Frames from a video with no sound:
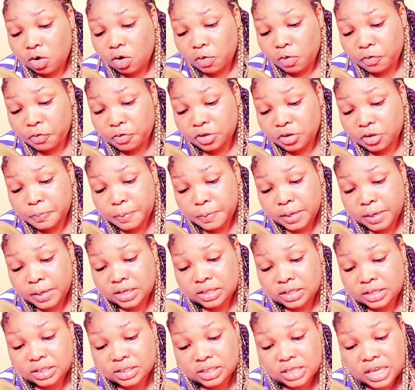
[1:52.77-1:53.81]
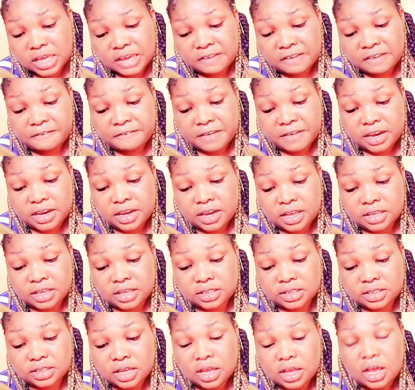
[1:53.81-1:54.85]
comfort peeling, skin
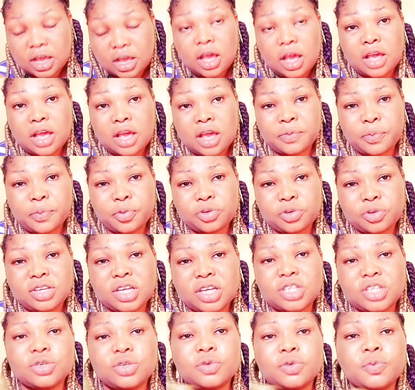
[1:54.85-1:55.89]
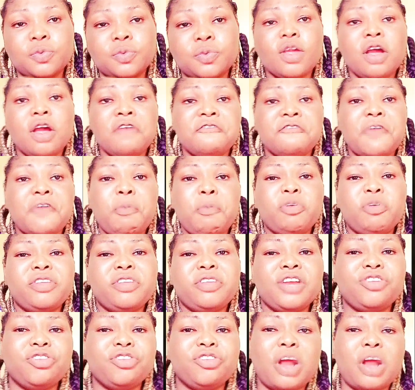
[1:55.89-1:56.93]
fairness and protection. For
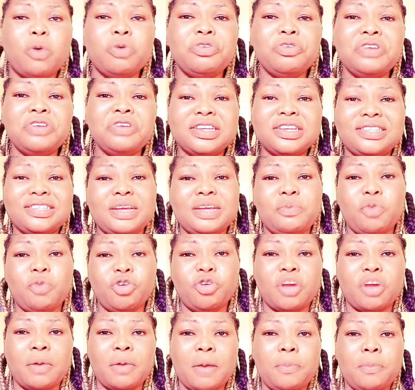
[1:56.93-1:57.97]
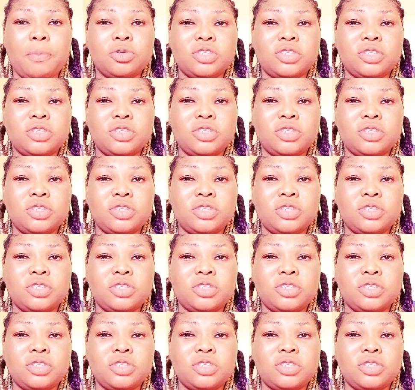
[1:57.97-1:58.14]
protection, I won't really say much about